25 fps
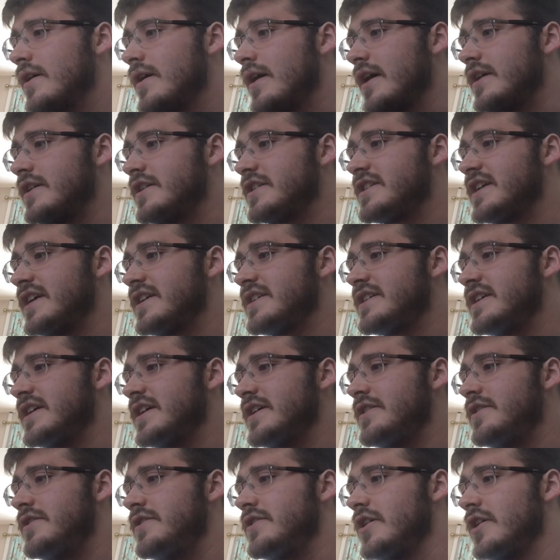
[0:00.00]
And it says
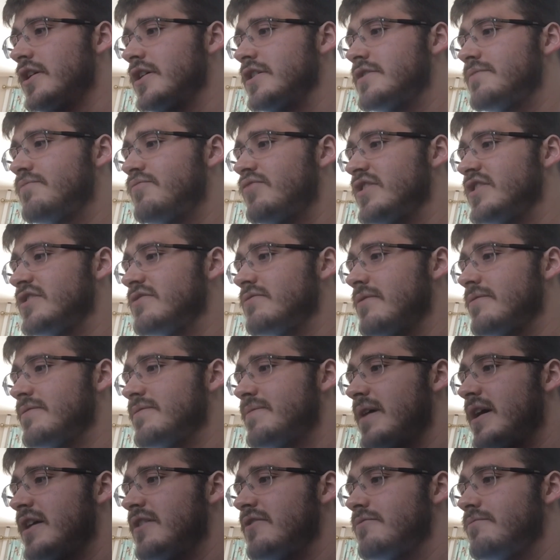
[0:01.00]
here, Knight brings up
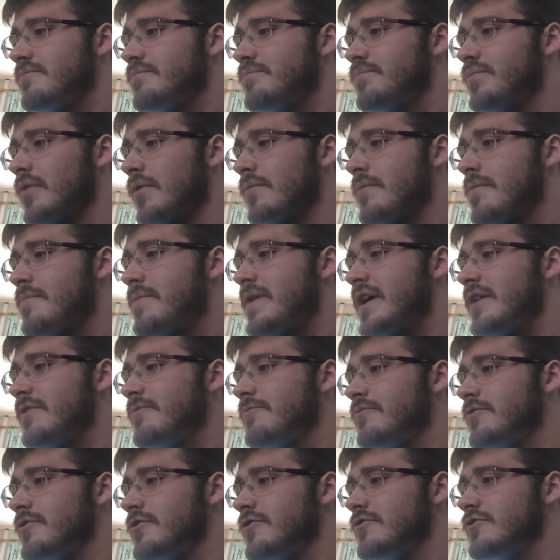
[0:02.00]
about Bumblebee
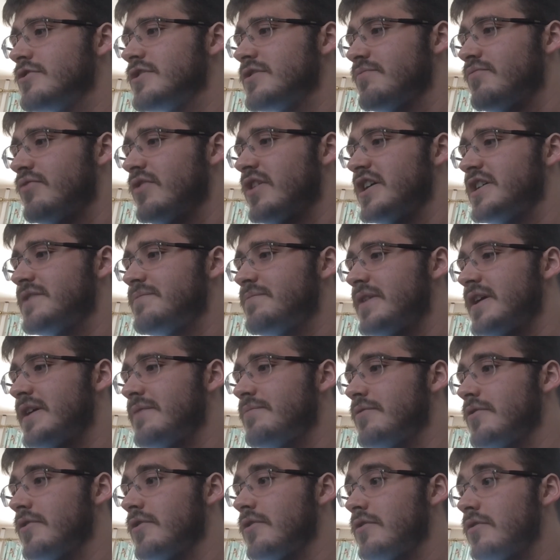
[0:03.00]
will surprise
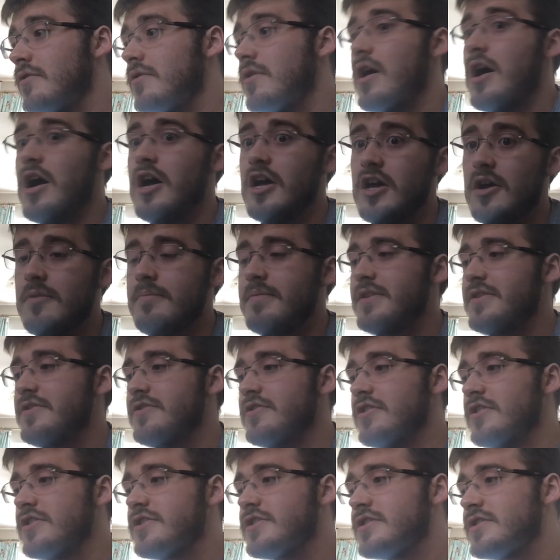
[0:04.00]
people. I hope it
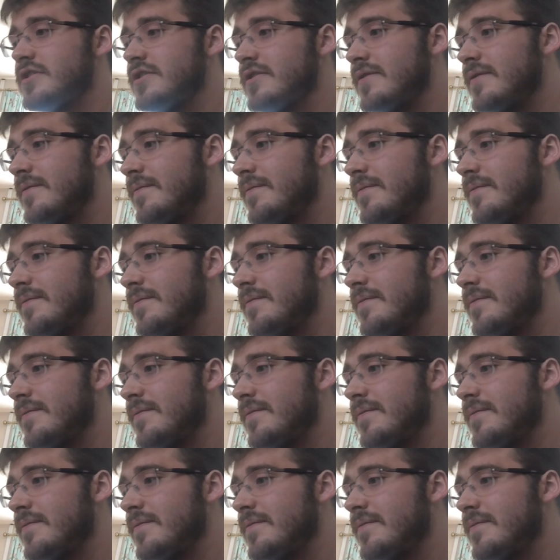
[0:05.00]
does.